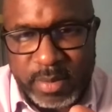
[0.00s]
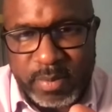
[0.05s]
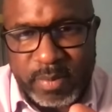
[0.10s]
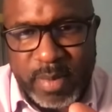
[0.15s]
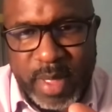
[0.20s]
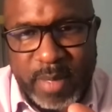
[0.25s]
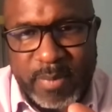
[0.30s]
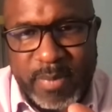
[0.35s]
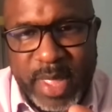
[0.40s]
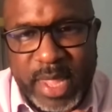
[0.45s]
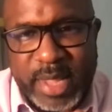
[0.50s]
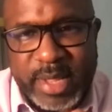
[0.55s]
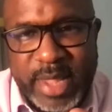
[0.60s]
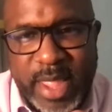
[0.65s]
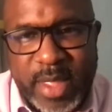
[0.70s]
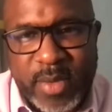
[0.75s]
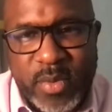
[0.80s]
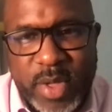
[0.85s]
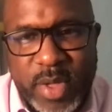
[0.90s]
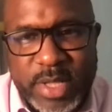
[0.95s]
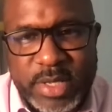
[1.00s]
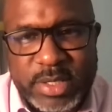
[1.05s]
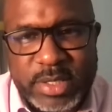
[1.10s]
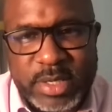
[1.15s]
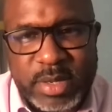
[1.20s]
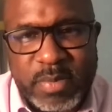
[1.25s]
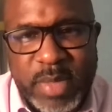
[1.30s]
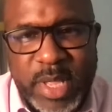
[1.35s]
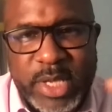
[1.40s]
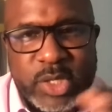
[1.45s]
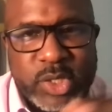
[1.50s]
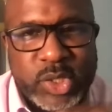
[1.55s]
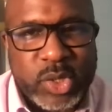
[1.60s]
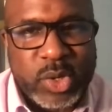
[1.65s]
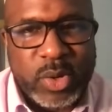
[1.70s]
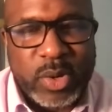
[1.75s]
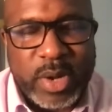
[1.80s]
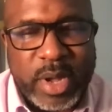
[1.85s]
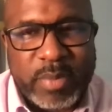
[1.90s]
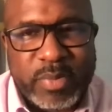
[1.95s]
My mandate was to make
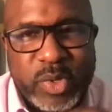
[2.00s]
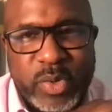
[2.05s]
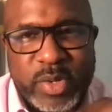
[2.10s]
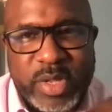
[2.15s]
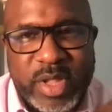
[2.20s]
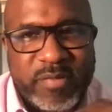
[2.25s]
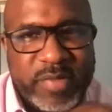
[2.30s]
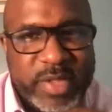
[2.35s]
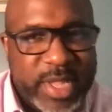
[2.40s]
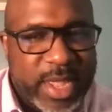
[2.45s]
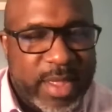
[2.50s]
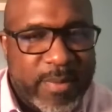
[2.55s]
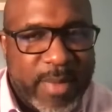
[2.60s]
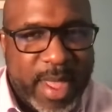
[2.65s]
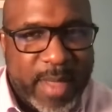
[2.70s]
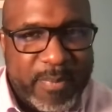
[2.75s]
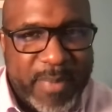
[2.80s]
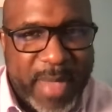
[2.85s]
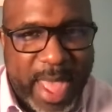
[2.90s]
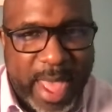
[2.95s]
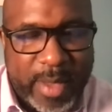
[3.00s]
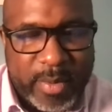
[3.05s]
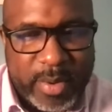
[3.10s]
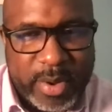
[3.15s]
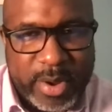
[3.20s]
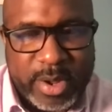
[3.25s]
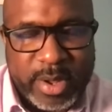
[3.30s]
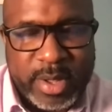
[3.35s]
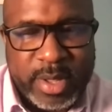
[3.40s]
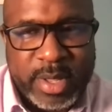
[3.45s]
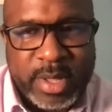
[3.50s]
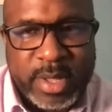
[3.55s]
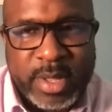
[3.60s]
sure I'm doing everything in my power